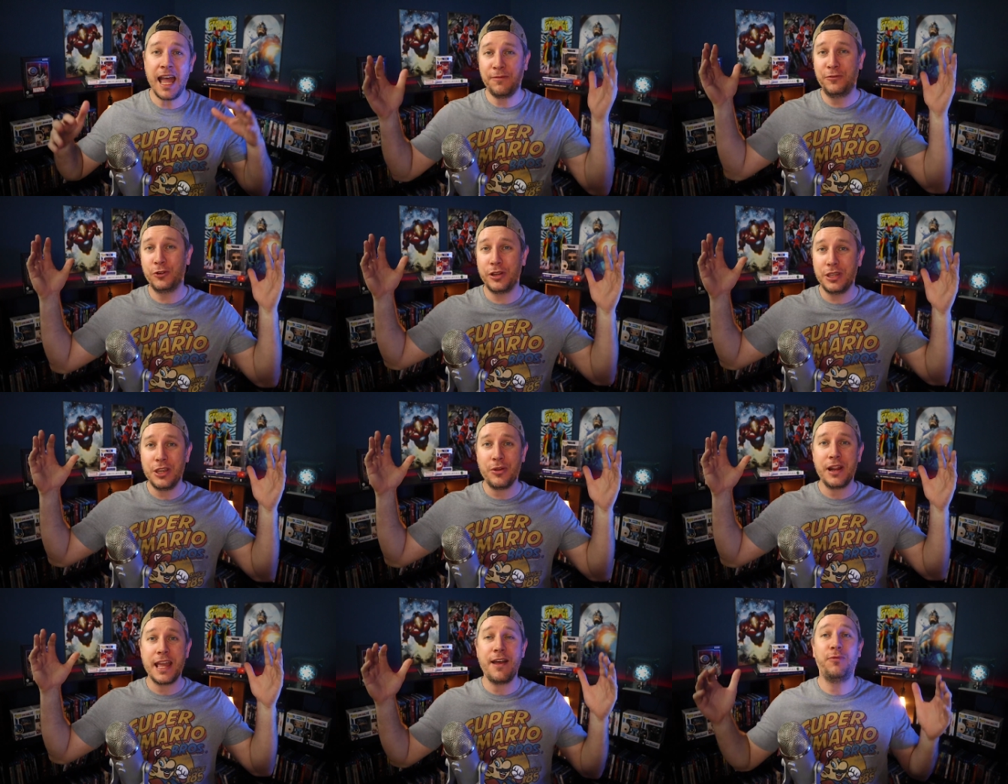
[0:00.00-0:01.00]
after a year
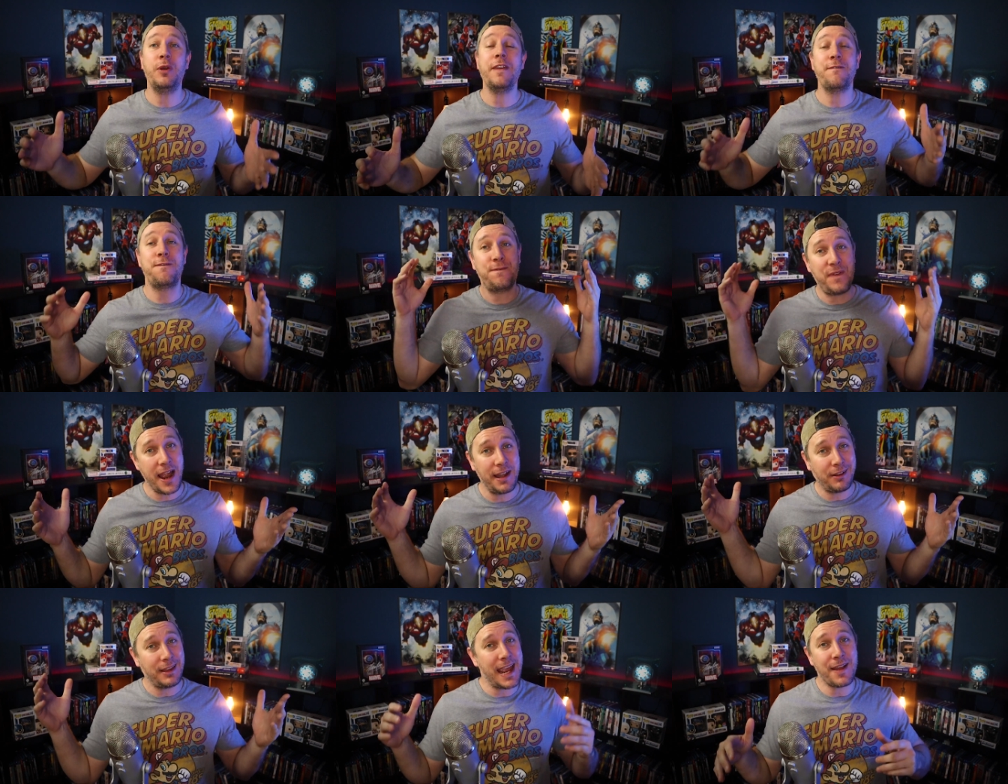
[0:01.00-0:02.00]
and a half, we
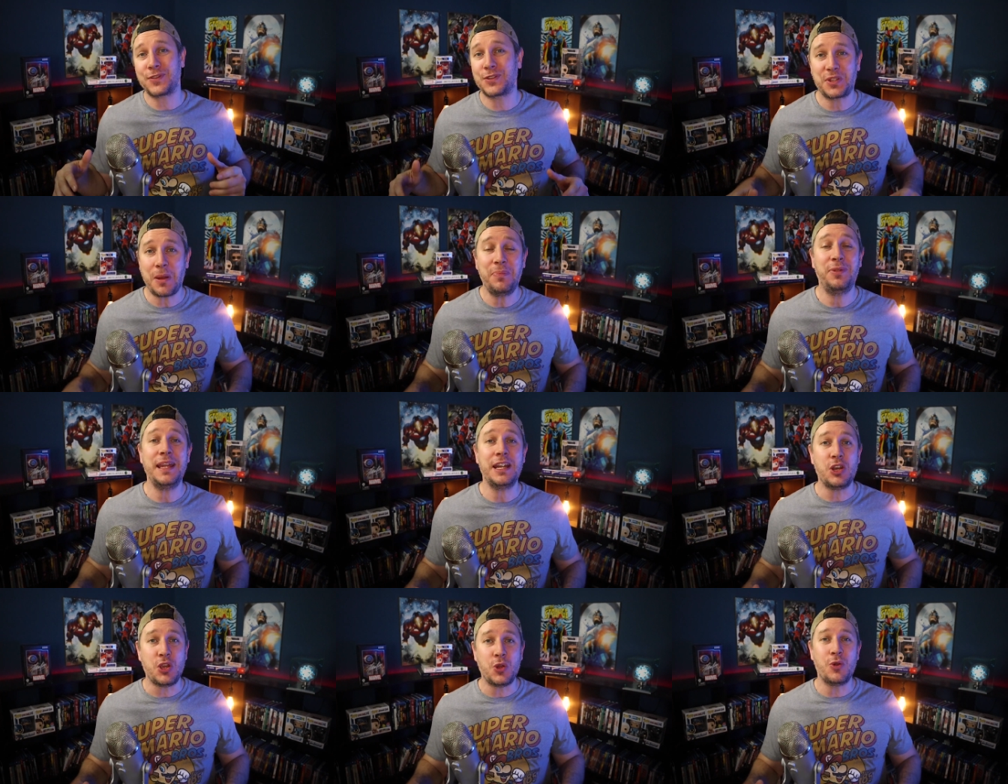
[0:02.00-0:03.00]
finally have
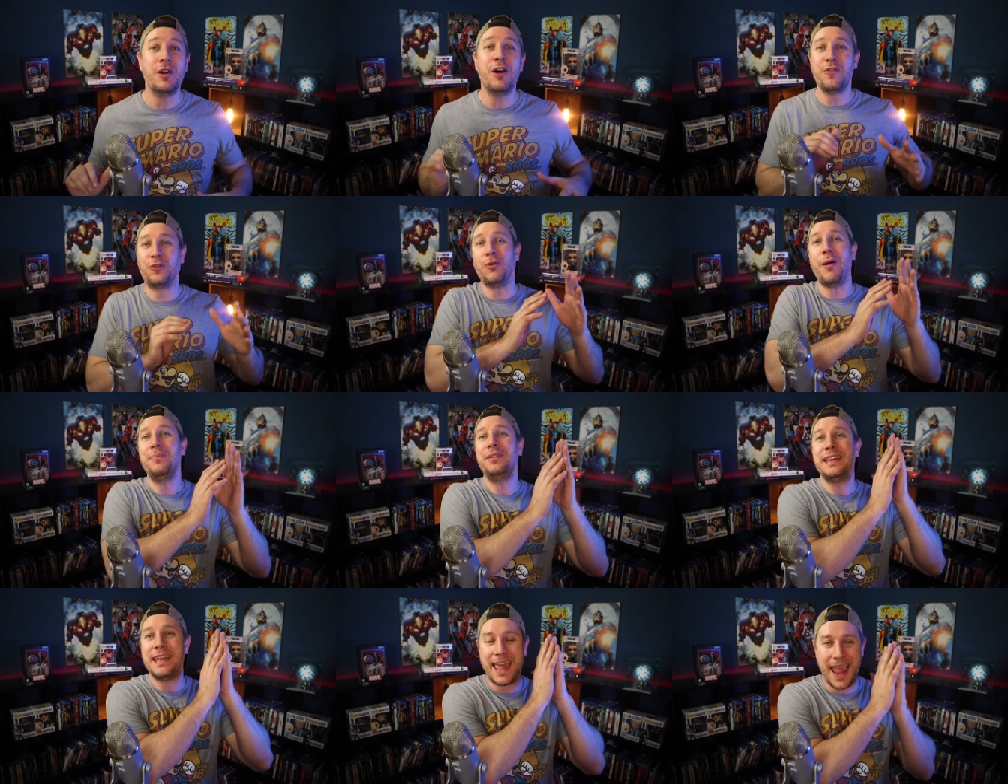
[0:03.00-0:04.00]
something new from
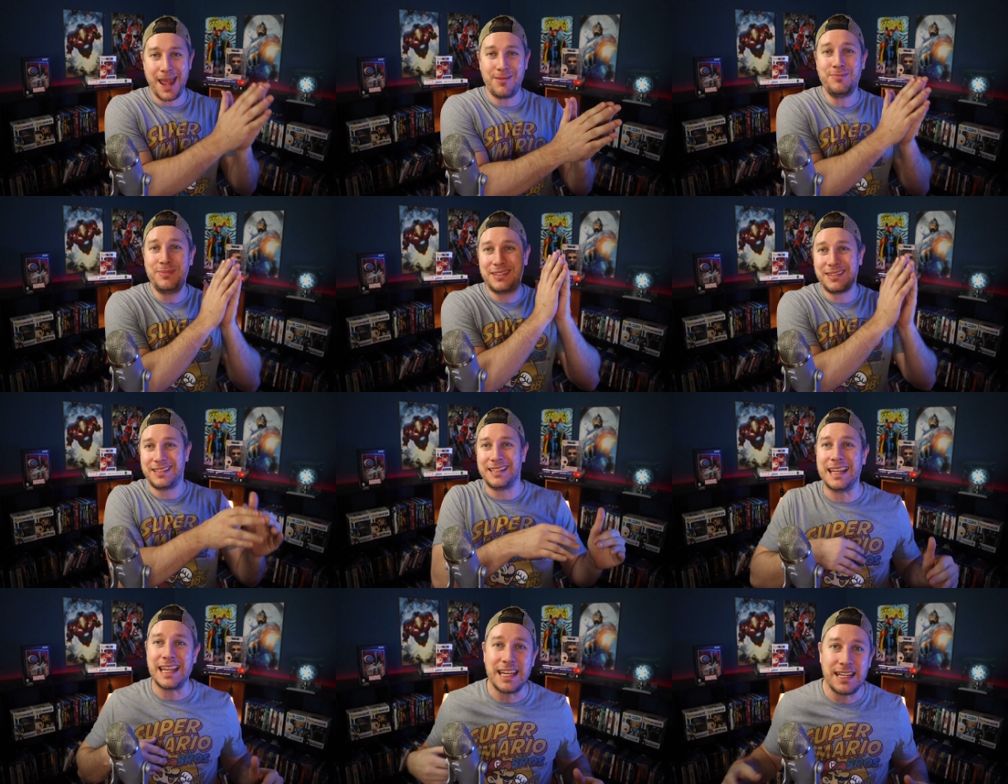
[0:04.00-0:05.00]
the
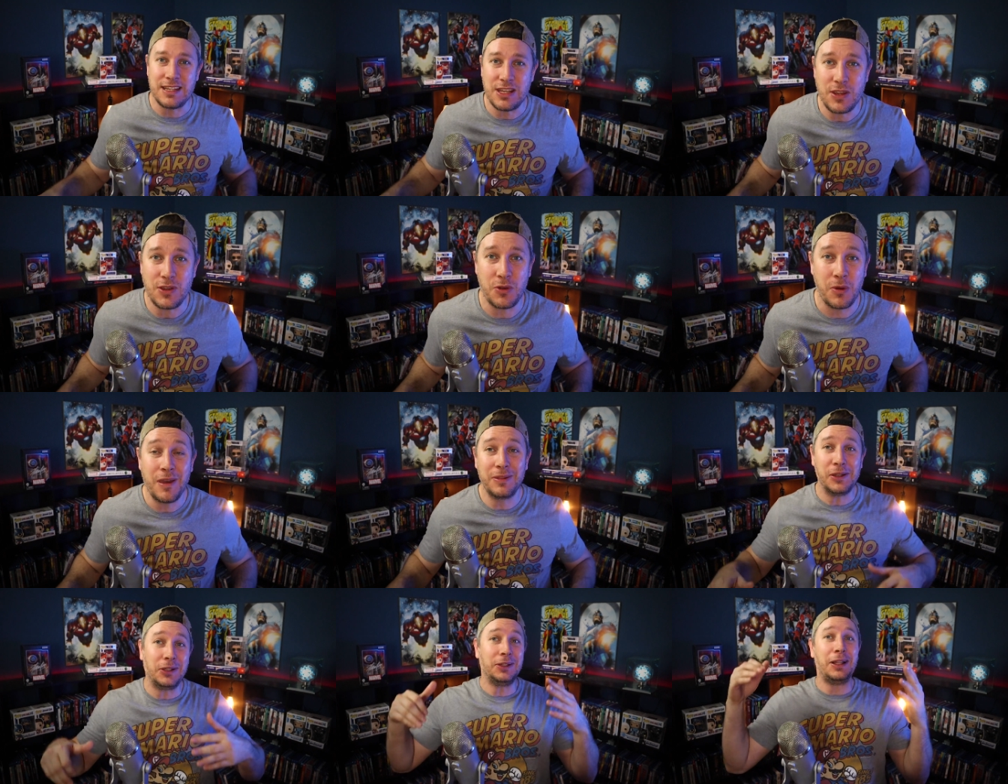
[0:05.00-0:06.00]
MCU.
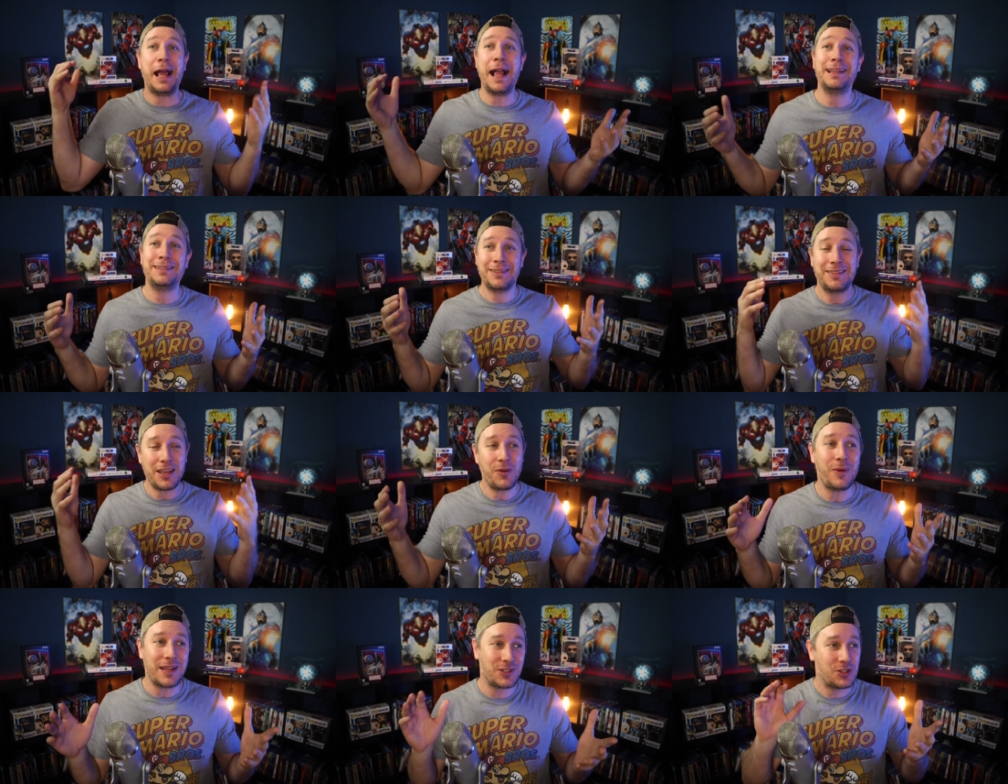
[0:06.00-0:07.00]
The last
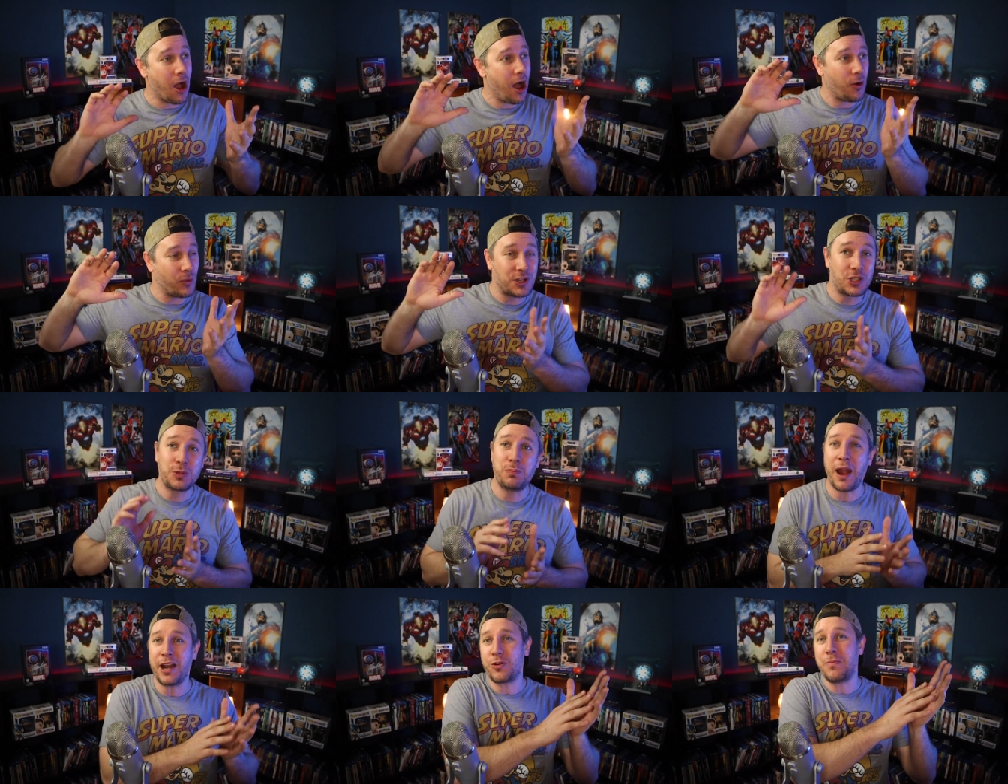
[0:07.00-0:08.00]
thing we saw was
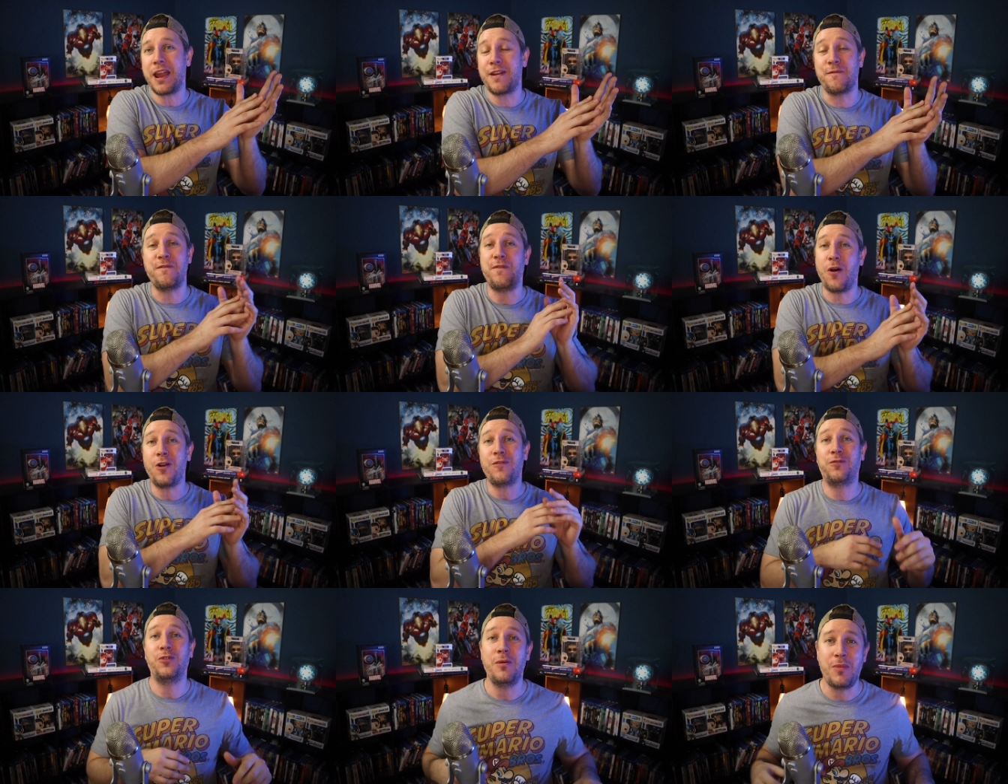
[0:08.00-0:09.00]
Spider Man Far
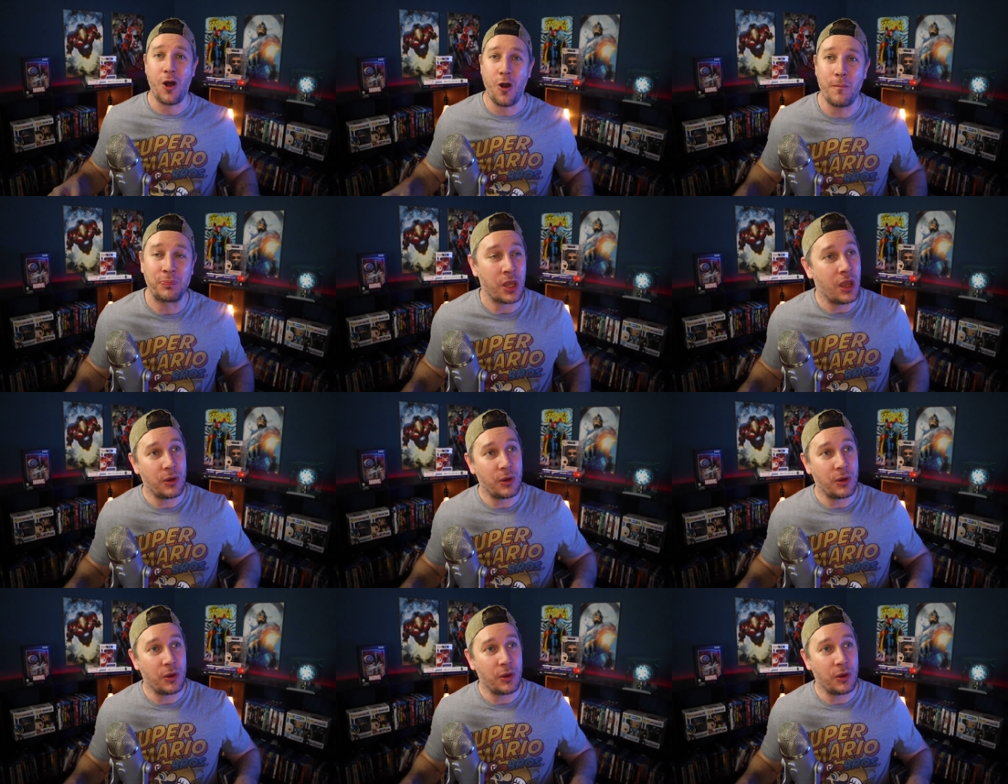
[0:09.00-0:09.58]
From Home.